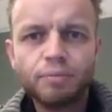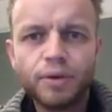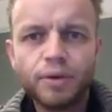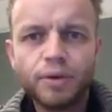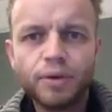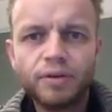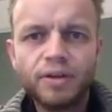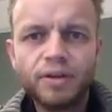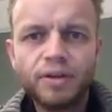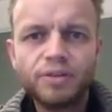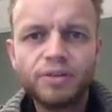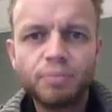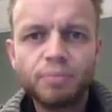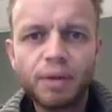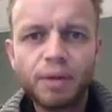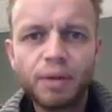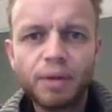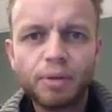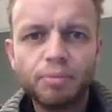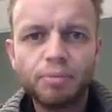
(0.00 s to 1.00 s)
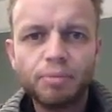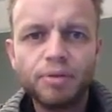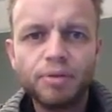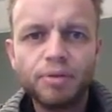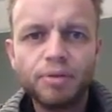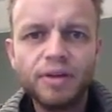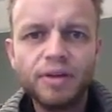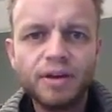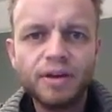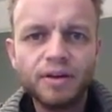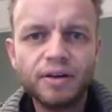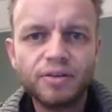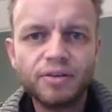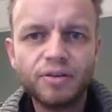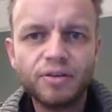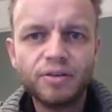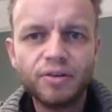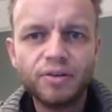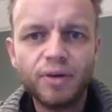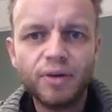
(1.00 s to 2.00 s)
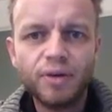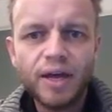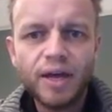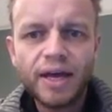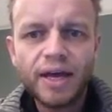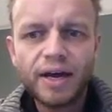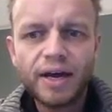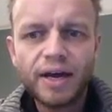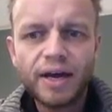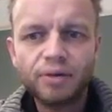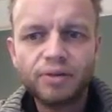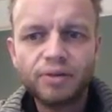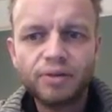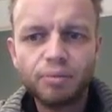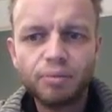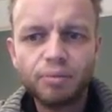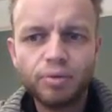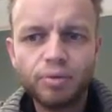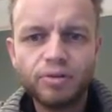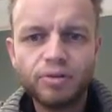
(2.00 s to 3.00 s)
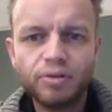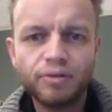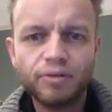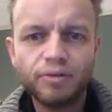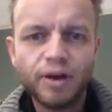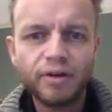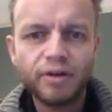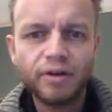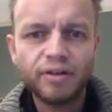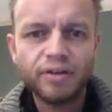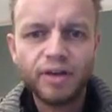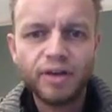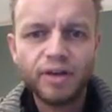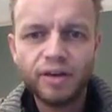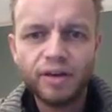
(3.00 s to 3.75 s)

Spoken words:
but this map in particular shows you how temperature varies,